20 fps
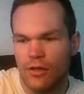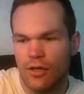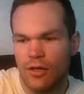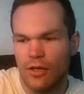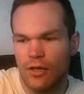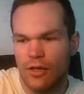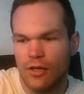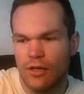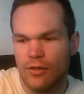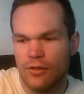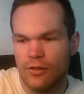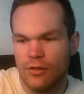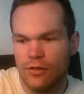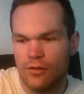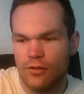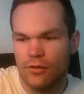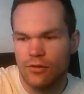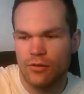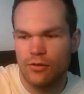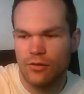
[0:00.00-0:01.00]
And
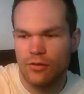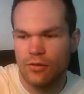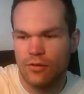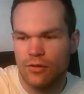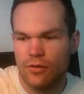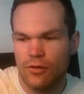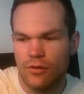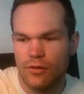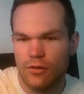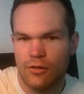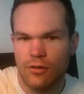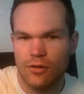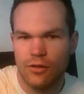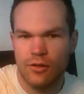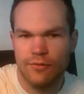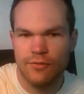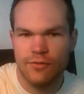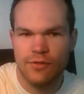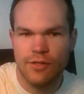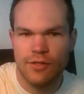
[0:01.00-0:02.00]

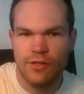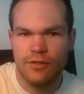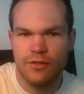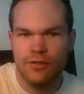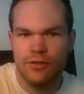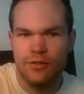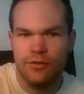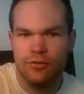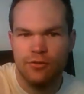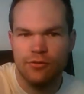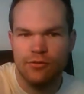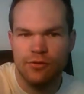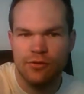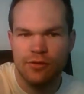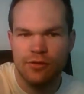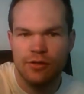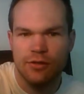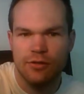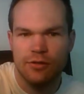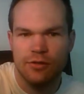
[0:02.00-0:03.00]
I decided to
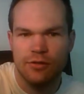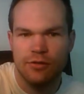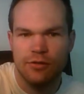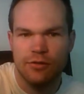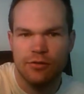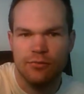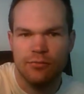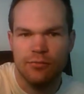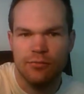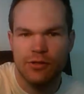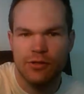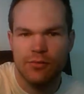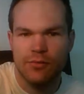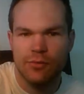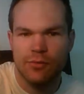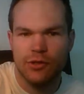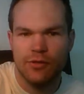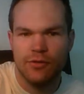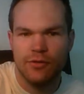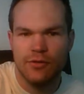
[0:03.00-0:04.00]
use these little
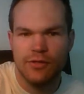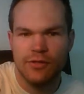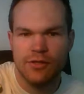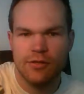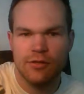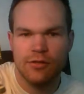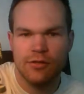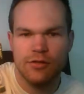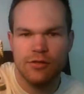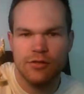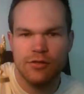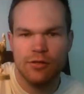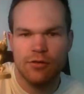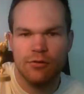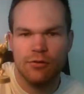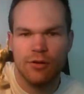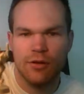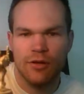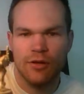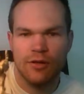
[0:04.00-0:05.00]
miniature models,
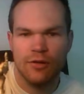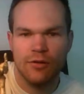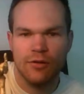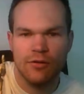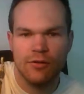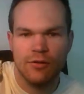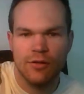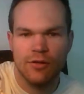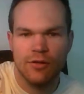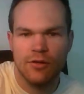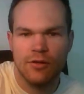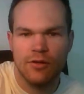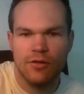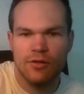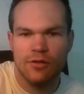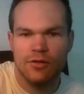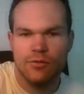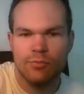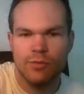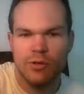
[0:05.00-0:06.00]
so I
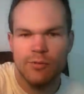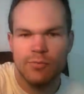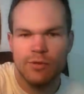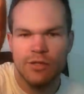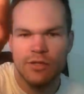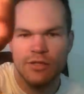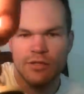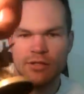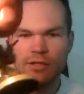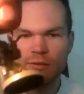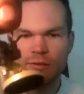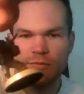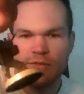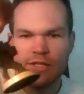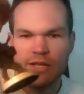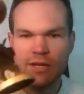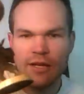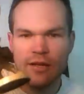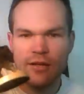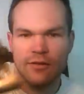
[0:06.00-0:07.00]
spray painted them
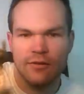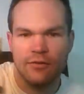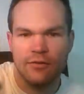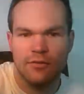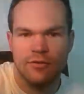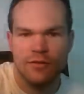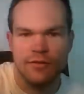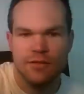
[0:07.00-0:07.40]
tan.